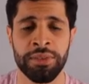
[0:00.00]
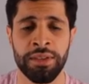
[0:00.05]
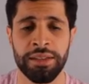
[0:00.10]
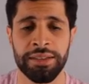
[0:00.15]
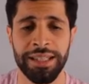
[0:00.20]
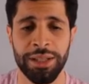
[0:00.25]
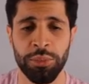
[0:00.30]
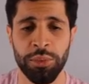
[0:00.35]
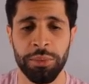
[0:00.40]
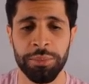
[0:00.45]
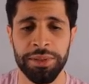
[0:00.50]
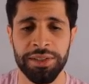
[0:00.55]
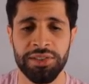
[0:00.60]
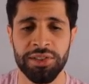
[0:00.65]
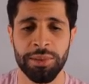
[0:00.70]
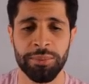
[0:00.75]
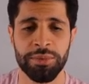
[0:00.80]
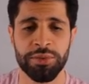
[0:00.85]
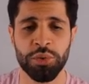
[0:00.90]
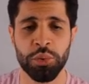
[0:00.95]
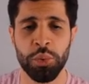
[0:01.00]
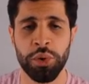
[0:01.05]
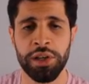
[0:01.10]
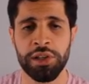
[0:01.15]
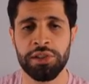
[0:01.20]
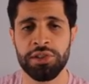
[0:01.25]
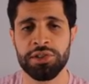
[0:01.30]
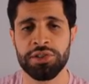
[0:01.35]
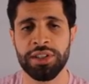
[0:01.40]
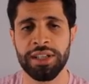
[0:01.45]
there will be some
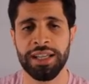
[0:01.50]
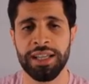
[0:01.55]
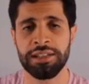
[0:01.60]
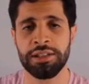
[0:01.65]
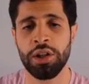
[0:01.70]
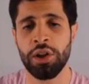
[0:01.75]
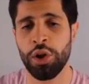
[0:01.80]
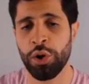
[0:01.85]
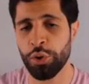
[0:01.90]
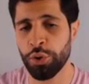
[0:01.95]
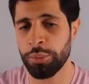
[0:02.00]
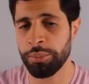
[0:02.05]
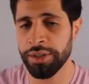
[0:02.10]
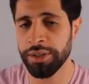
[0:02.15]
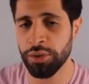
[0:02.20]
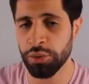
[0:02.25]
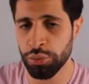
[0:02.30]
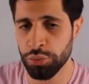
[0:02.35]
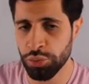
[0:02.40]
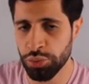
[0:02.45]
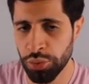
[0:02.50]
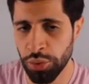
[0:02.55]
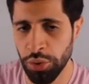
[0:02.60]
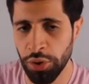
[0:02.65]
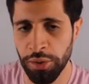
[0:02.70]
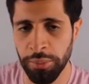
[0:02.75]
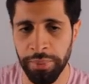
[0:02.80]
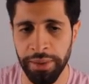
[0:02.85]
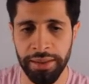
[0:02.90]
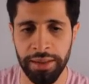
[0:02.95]
squares that can no longer be
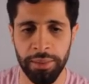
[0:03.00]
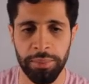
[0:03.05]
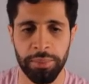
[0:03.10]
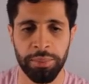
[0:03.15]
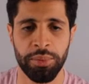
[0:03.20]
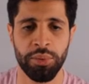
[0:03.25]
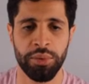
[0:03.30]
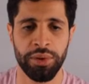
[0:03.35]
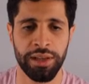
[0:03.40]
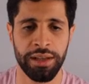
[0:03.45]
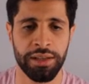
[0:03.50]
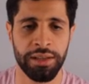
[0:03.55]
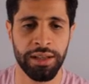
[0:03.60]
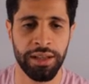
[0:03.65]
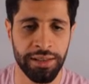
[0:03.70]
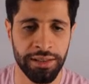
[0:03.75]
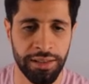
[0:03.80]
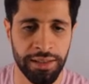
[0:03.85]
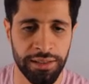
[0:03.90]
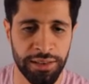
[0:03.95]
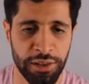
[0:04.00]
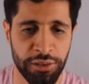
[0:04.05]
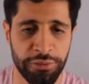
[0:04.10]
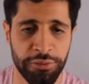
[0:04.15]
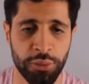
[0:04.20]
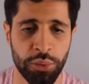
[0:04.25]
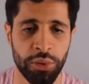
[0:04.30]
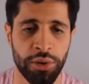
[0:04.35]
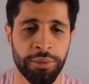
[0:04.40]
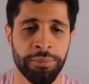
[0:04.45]
controlled by that pawn, and
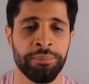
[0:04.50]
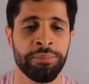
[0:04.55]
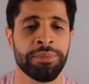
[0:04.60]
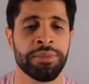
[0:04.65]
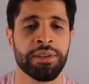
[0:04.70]
therefore